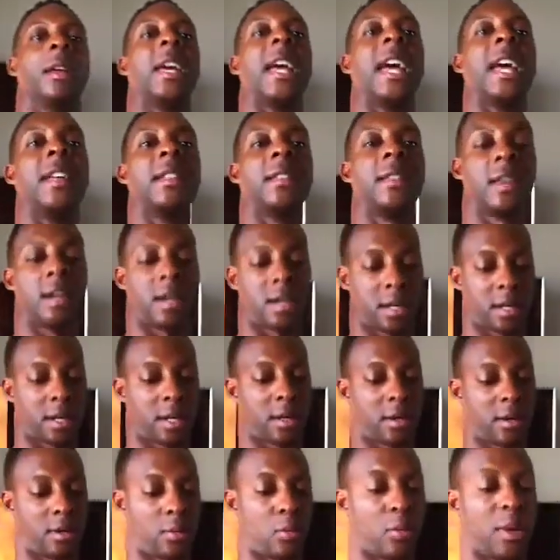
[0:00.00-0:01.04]
And
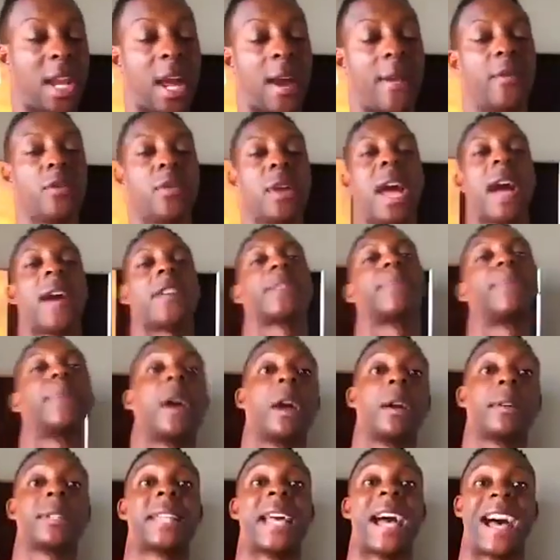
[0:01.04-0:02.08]
whenever you have
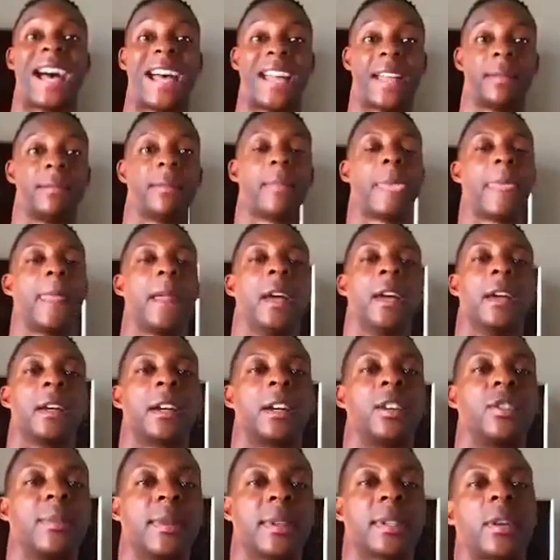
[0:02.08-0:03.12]
spare time,
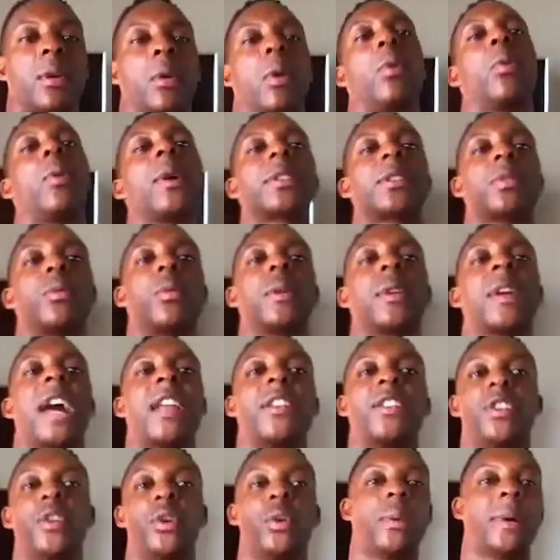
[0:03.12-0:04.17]
because you might say, well, what do I
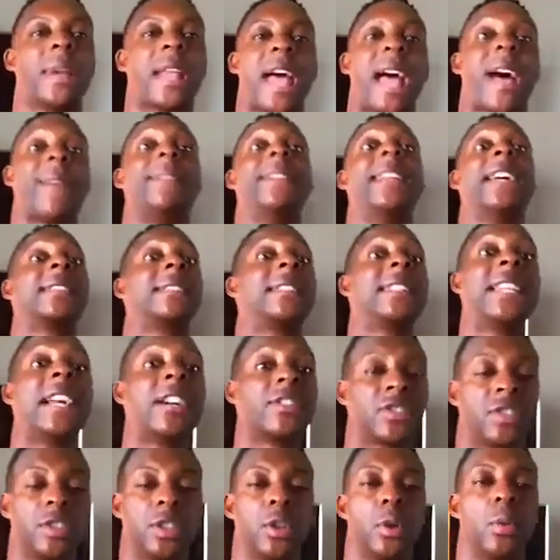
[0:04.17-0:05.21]
do when I have nothing
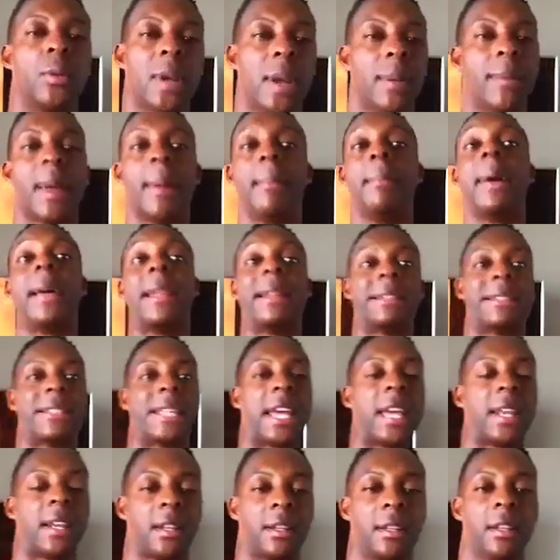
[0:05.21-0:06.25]
else to do, when I'm not
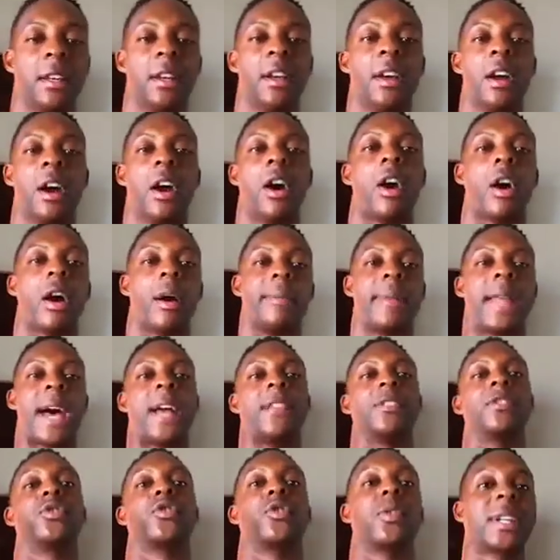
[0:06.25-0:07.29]
meditating or I'm
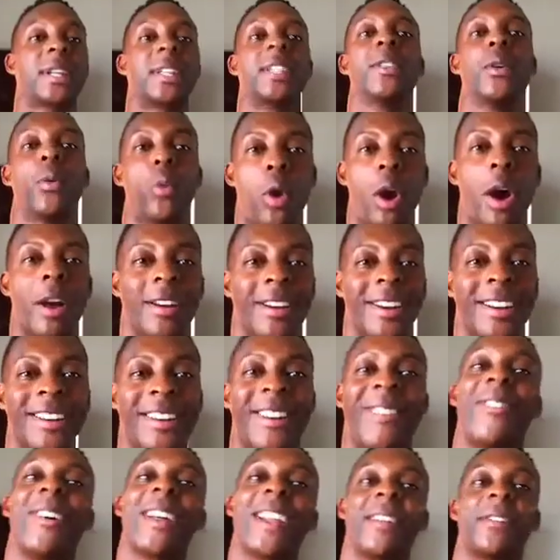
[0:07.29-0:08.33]
not drinking the water,
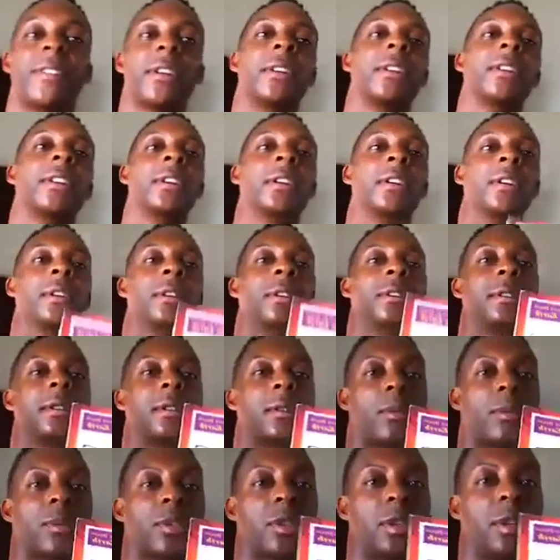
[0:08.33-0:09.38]
whatever.
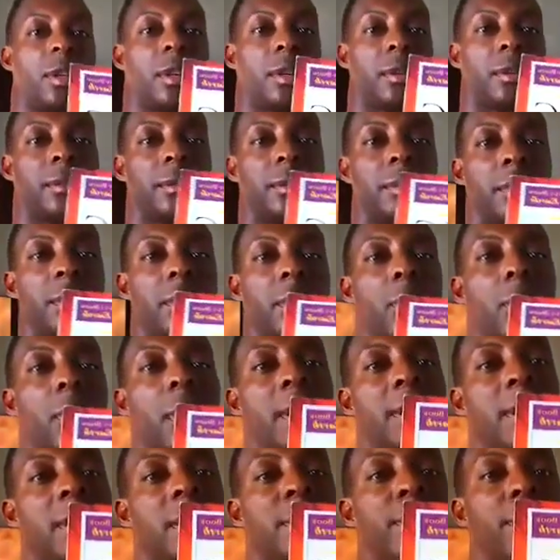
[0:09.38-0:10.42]
So I want you to do,
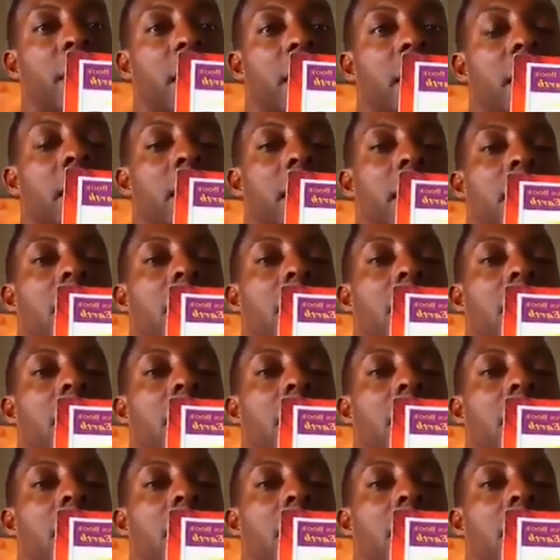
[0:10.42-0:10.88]
read this book,